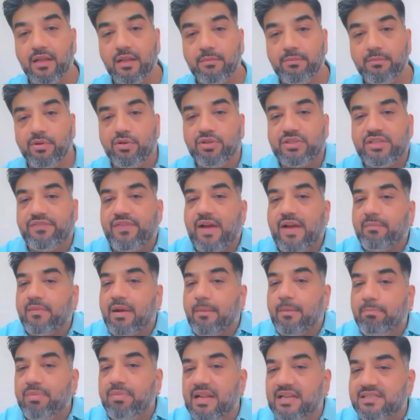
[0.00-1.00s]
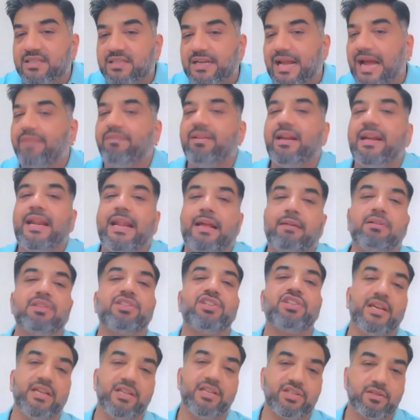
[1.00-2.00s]
Because if I'm complacent, I will never
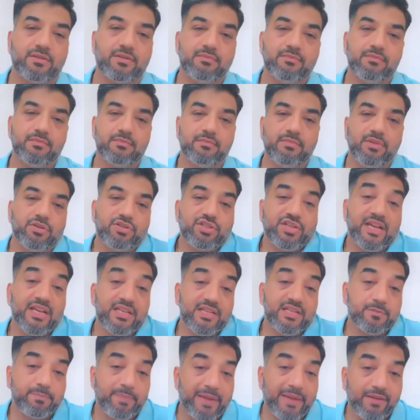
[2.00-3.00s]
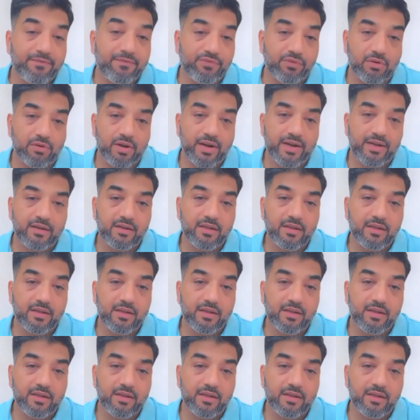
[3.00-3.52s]
change because change is painful, right?